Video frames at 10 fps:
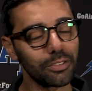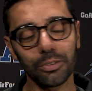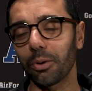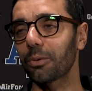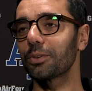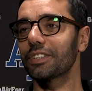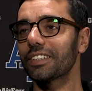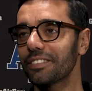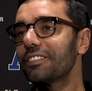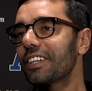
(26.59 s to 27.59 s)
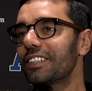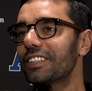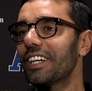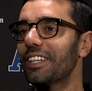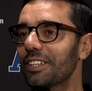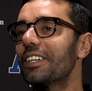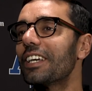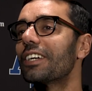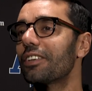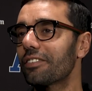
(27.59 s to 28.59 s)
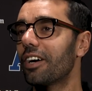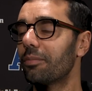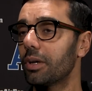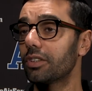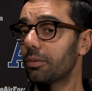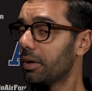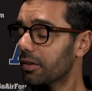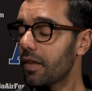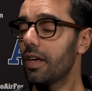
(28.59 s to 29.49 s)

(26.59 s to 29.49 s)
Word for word: You always can say it could have gone better, but